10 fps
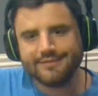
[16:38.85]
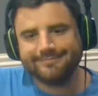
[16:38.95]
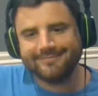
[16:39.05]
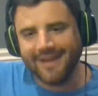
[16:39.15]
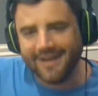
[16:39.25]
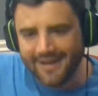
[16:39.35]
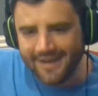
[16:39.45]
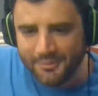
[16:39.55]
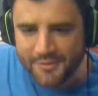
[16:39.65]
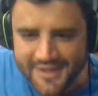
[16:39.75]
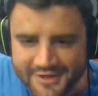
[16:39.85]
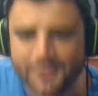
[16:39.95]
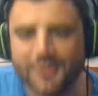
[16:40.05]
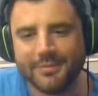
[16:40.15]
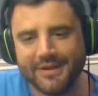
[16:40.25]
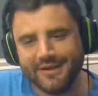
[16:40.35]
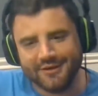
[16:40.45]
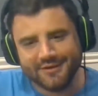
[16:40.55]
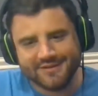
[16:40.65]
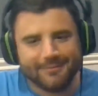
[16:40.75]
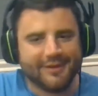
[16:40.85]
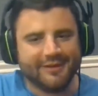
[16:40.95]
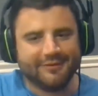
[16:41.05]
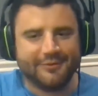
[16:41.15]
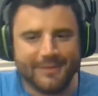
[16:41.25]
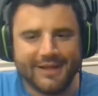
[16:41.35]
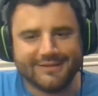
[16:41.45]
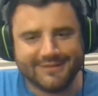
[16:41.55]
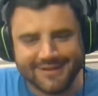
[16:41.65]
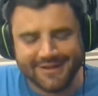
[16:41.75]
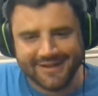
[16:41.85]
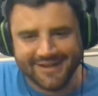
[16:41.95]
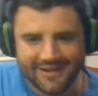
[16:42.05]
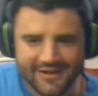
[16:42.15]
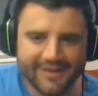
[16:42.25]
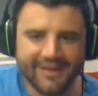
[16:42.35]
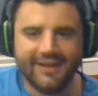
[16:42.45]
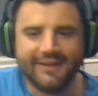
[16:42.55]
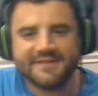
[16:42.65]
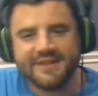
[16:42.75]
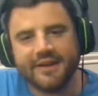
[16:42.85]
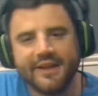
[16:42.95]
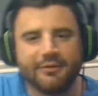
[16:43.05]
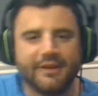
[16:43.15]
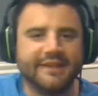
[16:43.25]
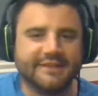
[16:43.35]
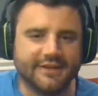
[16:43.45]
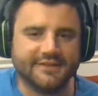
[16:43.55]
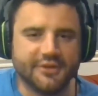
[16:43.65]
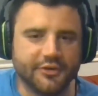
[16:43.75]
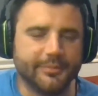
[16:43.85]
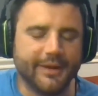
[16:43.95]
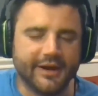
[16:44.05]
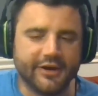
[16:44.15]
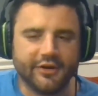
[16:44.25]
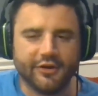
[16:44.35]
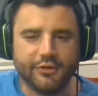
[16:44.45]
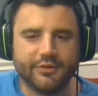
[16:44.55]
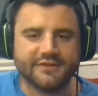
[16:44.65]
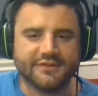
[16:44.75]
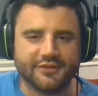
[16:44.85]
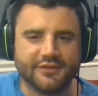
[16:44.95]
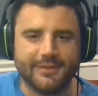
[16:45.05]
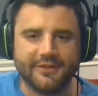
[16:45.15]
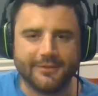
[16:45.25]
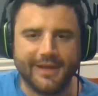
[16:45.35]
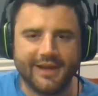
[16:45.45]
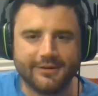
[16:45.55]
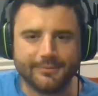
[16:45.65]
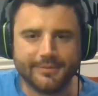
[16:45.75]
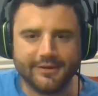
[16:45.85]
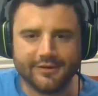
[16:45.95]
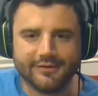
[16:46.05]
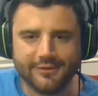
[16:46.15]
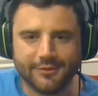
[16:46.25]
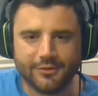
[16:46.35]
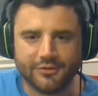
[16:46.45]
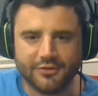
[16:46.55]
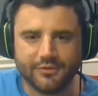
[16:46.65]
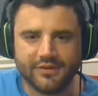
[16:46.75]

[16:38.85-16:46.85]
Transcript: I want to get your opinion on something for Man City here. If Sanè really does go to Bayern, are you concerned about their backup here, or do you think?